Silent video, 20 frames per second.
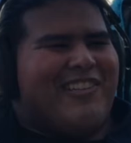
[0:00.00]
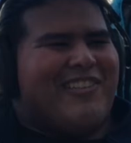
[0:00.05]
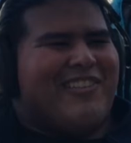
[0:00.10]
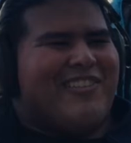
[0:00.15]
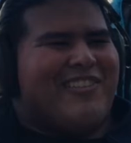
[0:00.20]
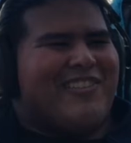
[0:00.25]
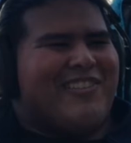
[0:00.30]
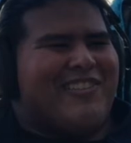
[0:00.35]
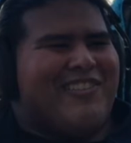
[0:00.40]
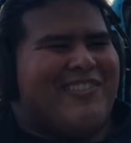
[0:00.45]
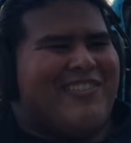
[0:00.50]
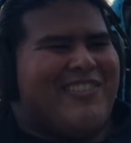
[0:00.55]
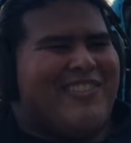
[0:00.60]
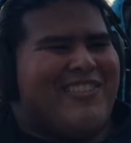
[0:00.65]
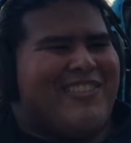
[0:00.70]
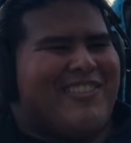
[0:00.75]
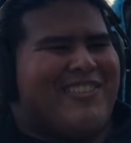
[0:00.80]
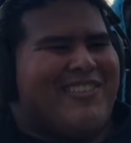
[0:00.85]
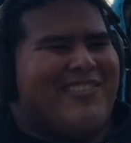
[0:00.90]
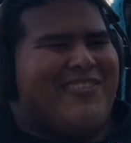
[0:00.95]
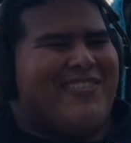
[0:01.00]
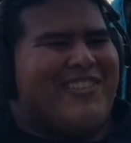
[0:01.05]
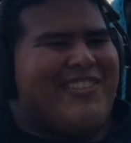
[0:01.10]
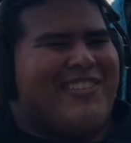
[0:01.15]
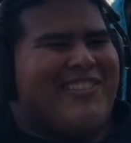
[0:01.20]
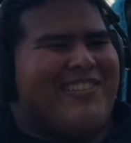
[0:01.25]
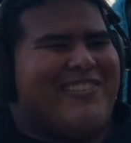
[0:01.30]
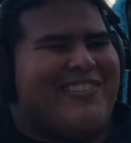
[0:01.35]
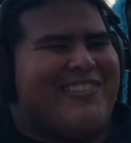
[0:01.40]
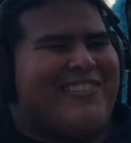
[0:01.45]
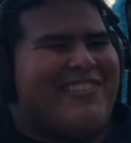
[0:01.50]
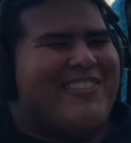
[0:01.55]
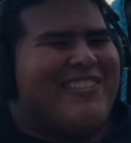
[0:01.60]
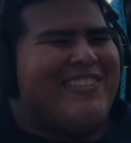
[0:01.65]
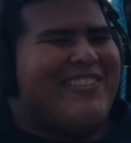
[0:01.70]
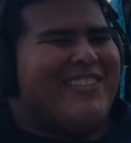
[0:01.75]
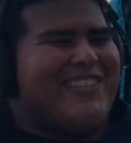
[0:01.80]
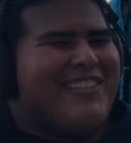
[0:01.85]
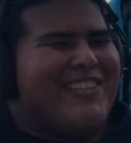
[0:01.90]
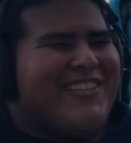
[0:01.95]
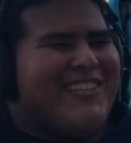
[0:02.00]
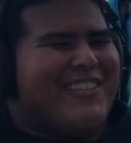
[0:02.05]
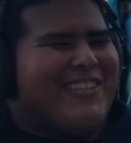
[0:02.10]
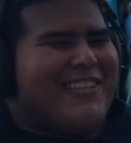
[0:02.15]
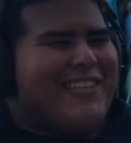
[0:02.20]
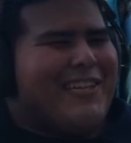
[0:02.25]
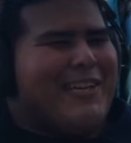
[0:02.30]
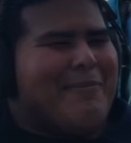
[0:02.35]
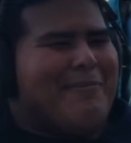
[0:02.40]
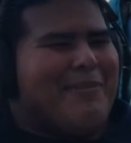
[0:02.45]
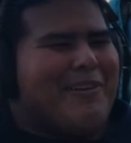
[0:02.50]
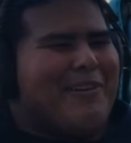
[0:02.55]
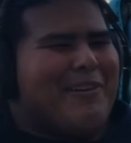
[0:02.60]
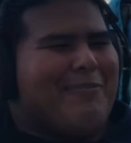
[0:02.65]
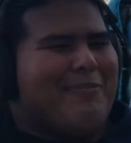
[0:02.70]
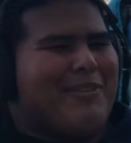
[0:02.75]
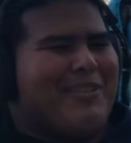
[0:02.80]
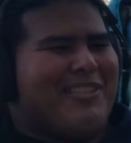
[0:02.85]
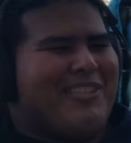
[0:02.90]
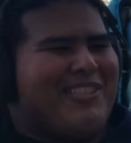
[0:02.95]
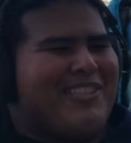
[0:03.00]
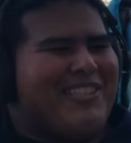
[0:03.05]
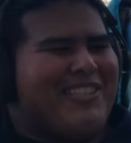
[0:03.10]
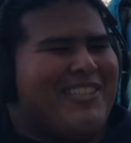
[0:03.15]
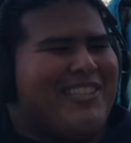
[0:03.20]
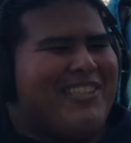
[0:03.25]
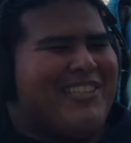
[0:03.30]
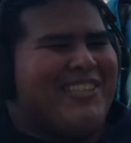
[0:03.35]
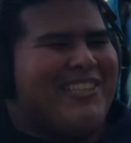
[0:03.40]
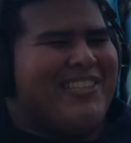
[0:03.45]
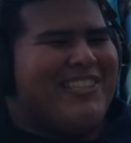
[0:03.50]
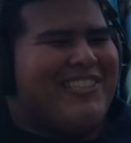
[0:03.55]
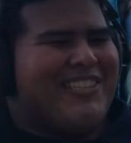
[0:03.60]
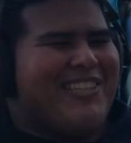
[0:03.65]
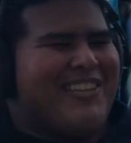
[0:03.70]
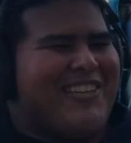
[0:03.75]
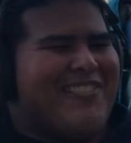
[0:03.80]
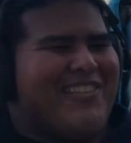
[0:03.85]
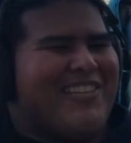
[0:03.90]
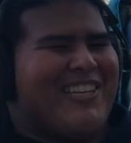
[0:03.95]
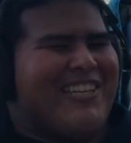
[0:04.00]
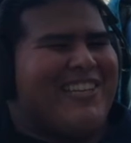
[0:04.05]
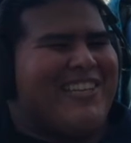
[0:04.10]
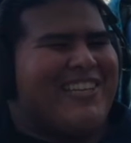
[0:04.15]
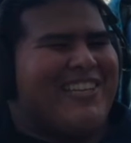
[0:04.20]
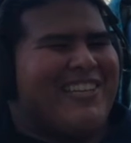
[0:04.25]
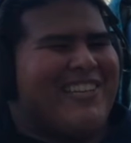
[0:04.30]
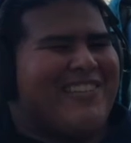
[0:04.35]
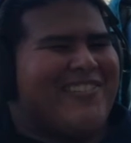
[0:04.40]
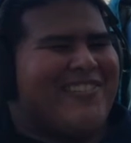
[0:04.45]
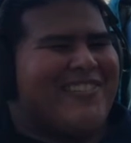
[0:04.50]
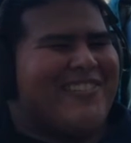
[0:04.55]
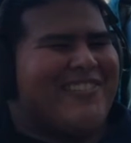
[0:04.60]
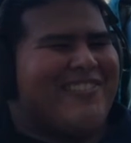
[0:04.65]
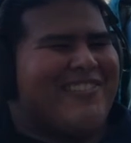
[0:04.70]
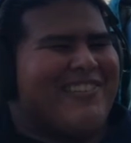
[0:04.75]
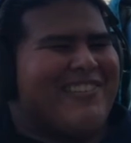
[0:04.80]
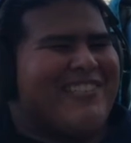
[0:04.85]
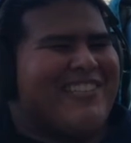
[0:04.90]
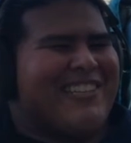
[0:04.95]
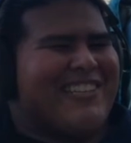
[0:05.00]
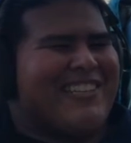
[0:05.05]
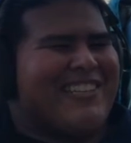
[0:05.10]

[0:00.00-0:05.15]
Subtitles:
and to another video, Gabe RPG TV. That's what you're watching.